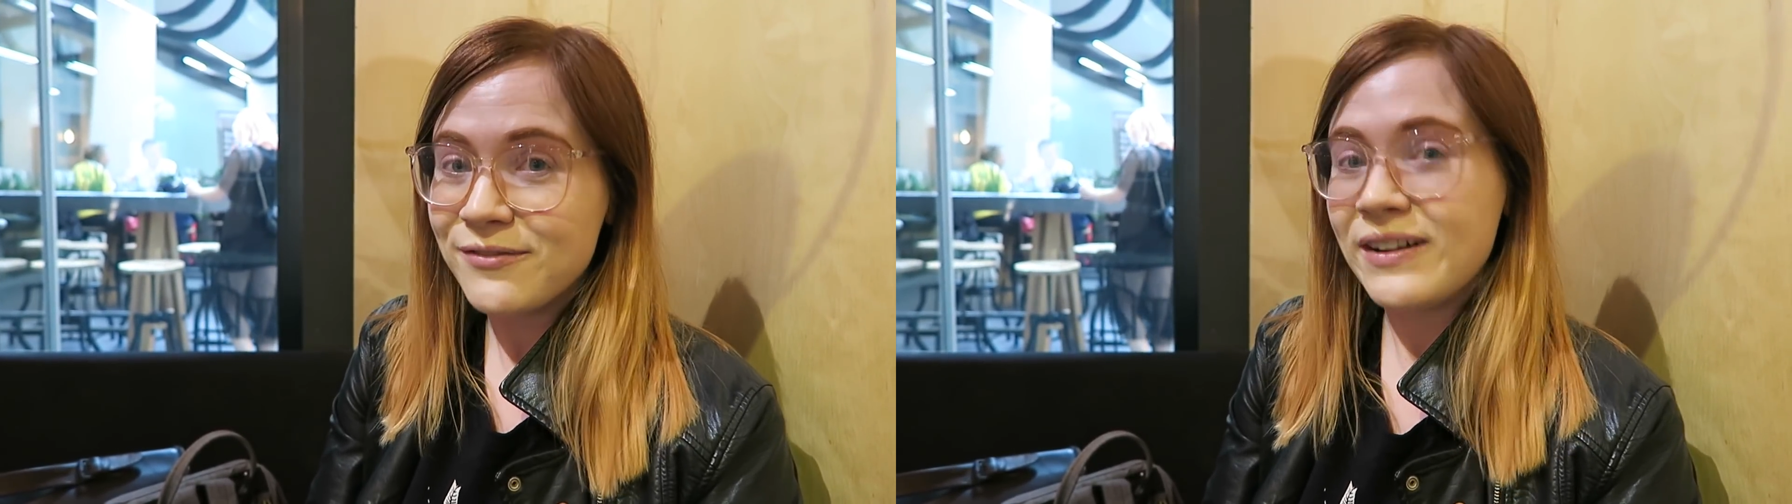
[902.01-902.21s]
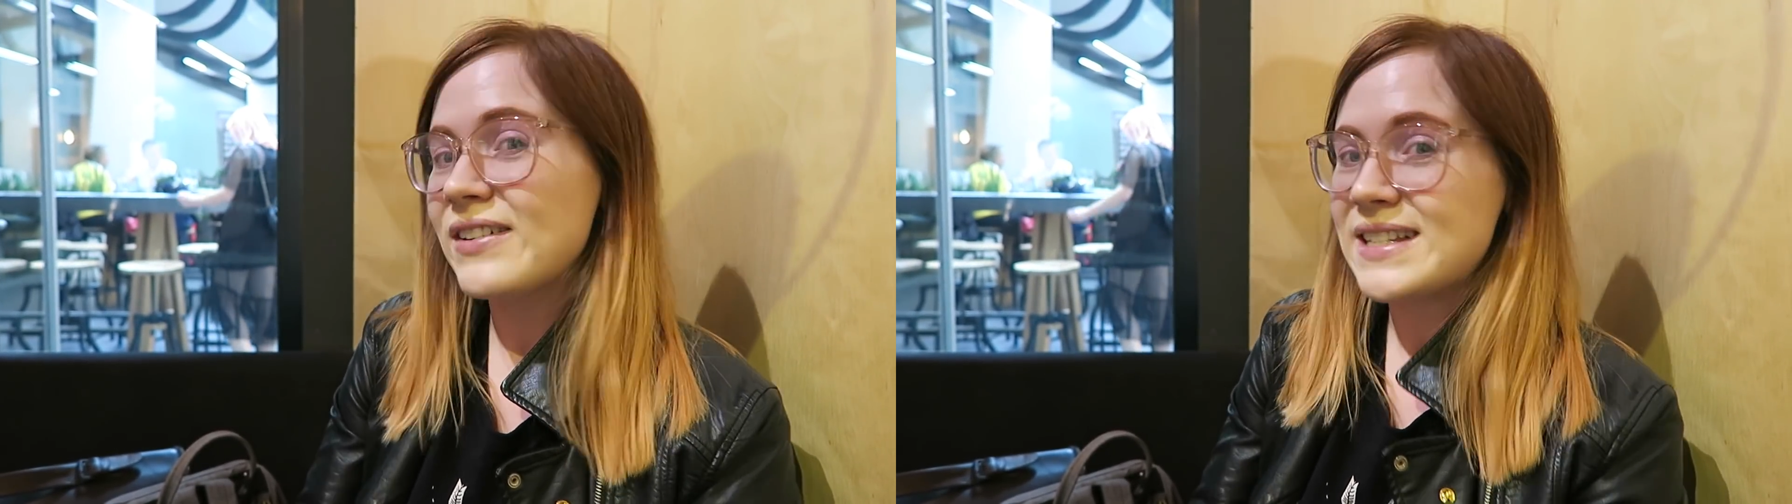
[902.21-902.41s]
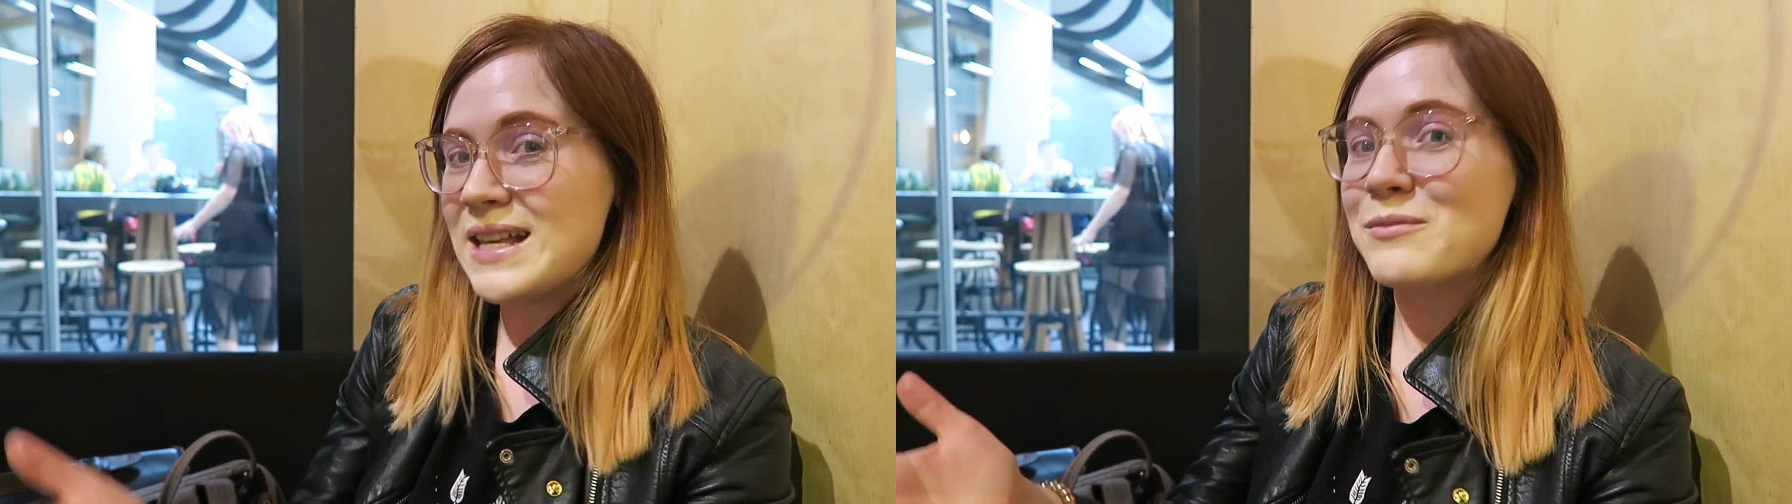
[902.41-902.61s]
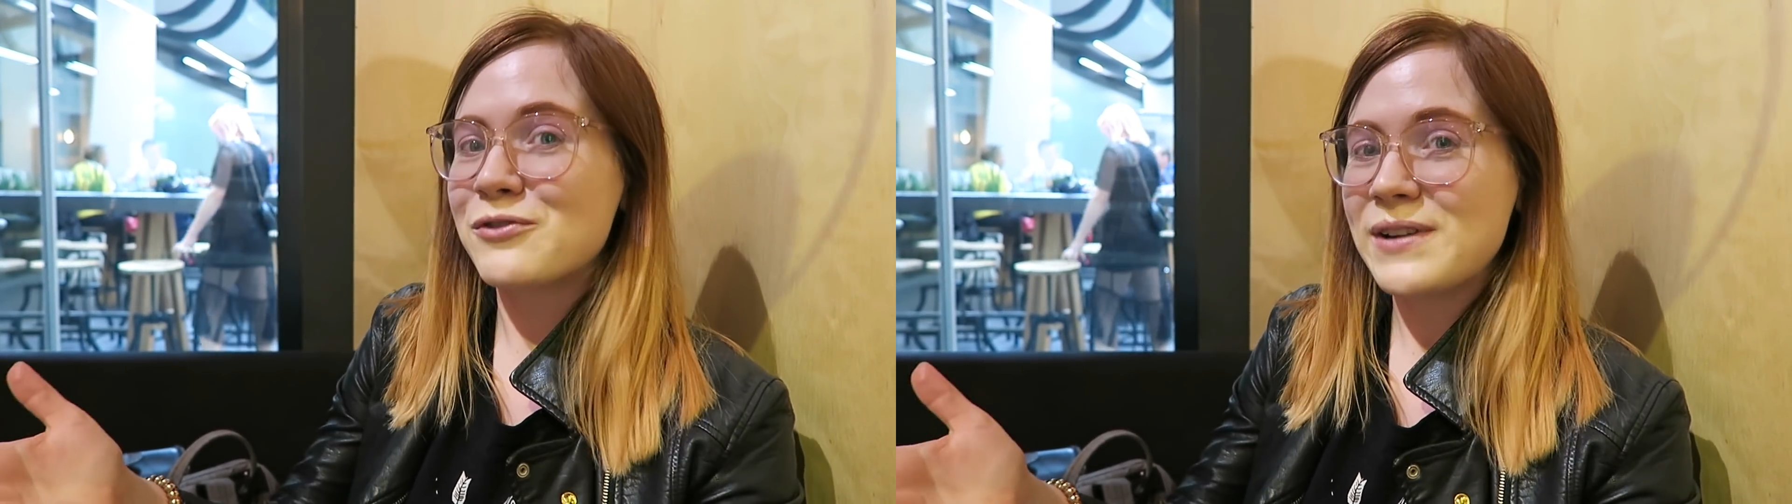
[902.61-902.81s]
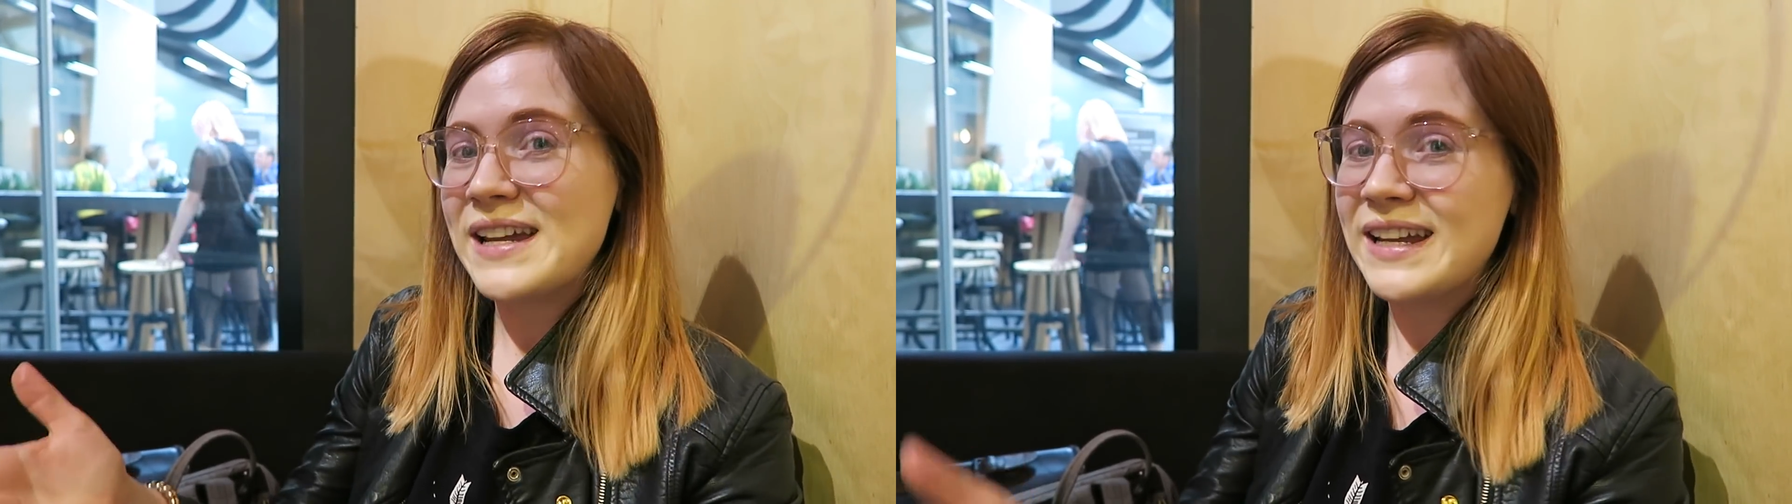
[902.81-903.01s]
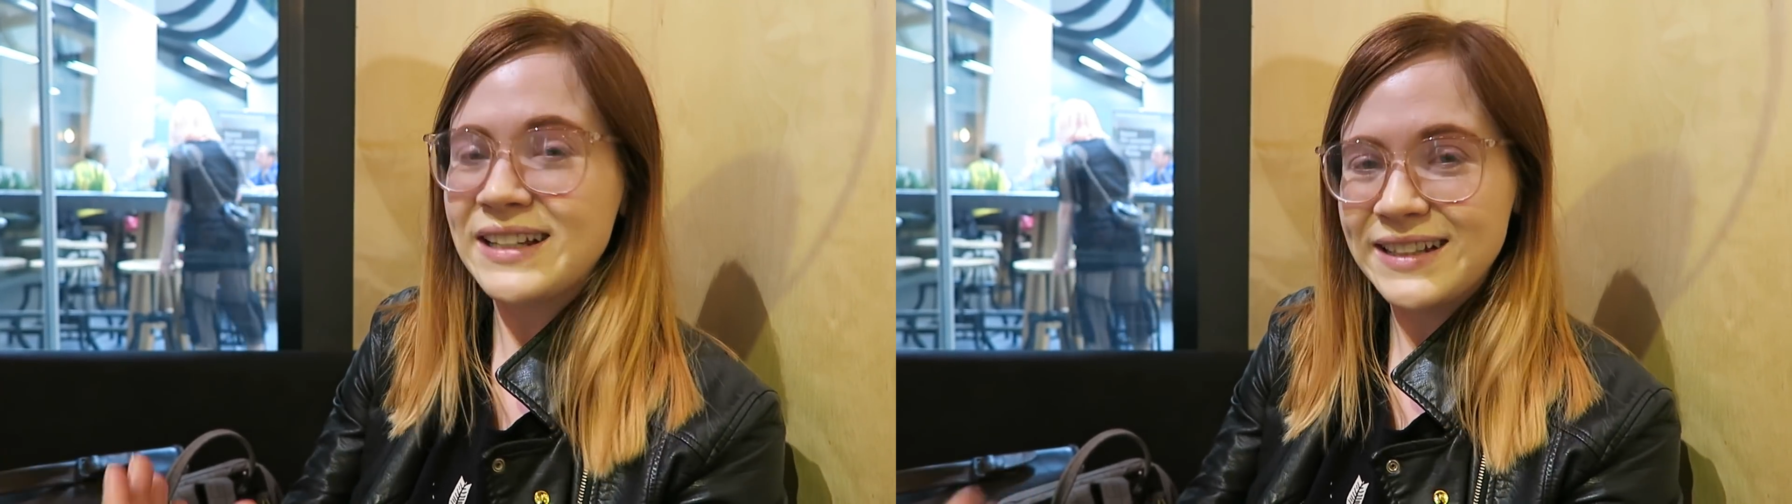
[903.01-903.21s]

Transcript: very summary